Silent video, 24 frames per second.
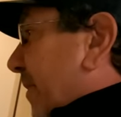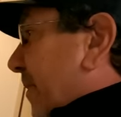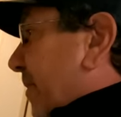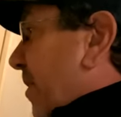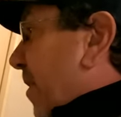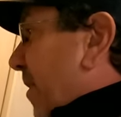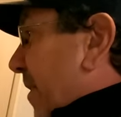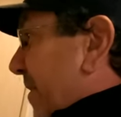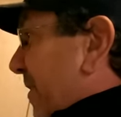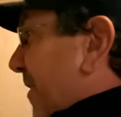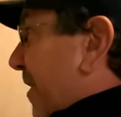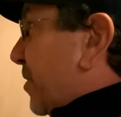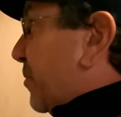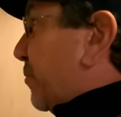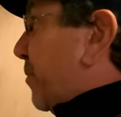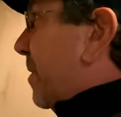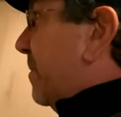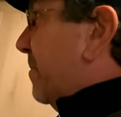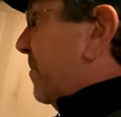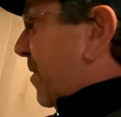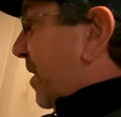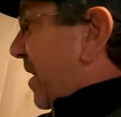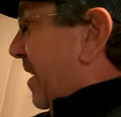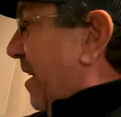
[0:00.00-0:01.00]
Not in this
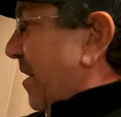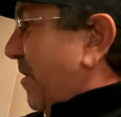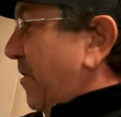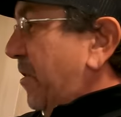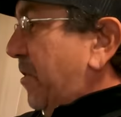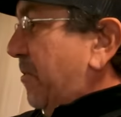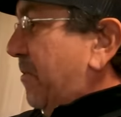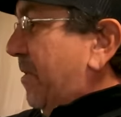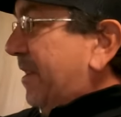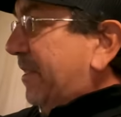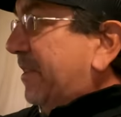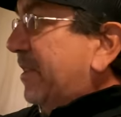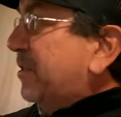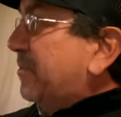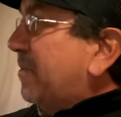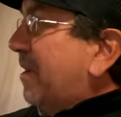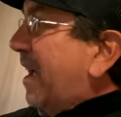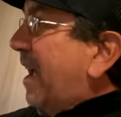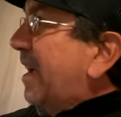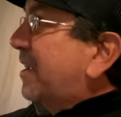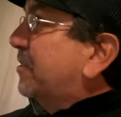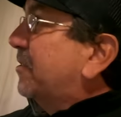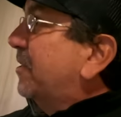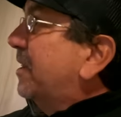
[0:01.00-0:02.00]
one, but in another one. This
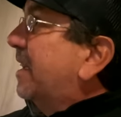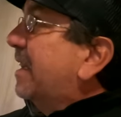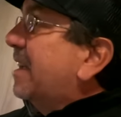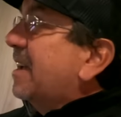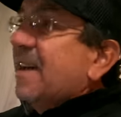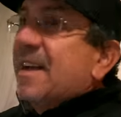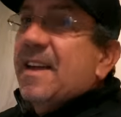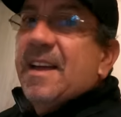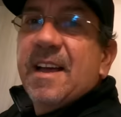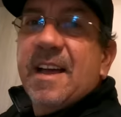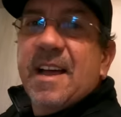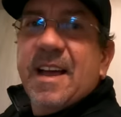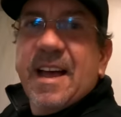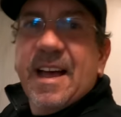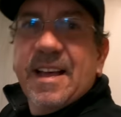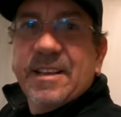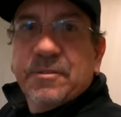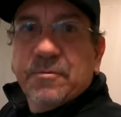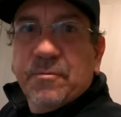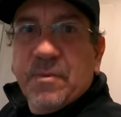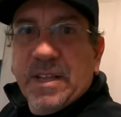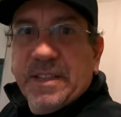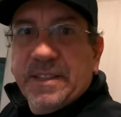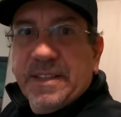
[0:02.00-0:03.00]
one actually
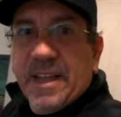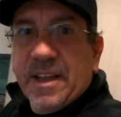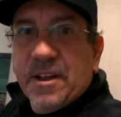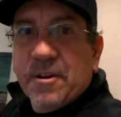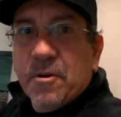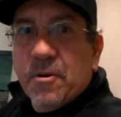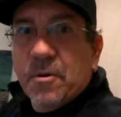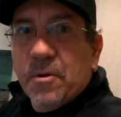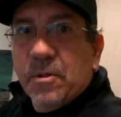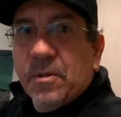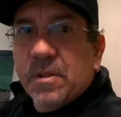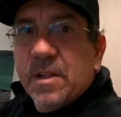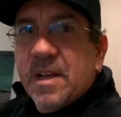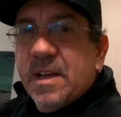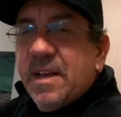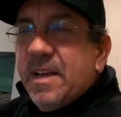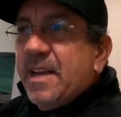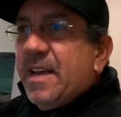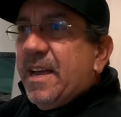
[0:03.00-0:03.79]
has what they call,